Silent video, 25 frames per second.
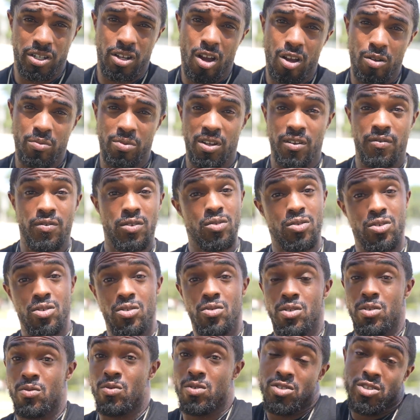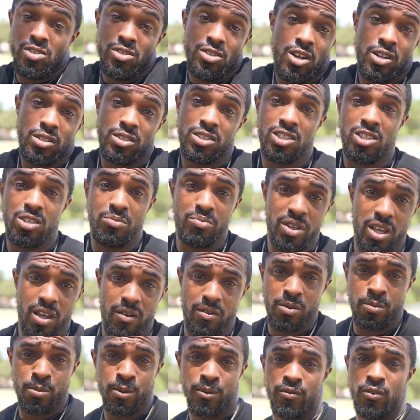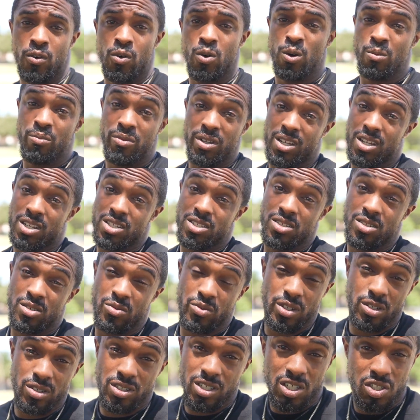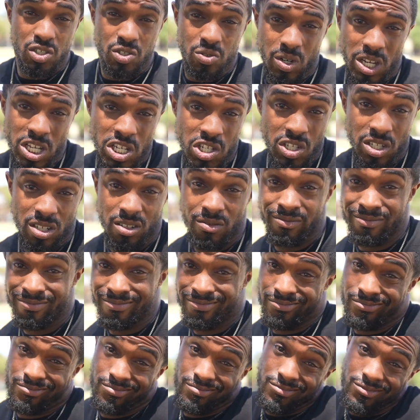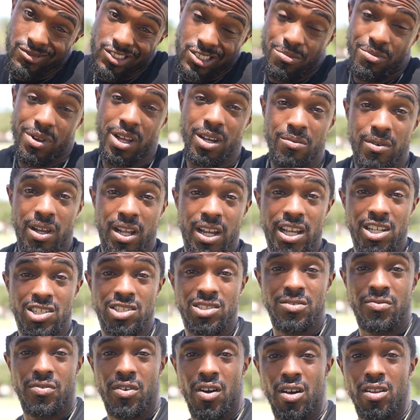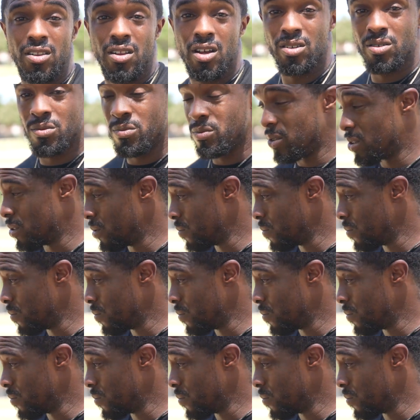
dog, but if you do, you want your dog to still be able to perform, because in a real situation, somebody might actually fall on him.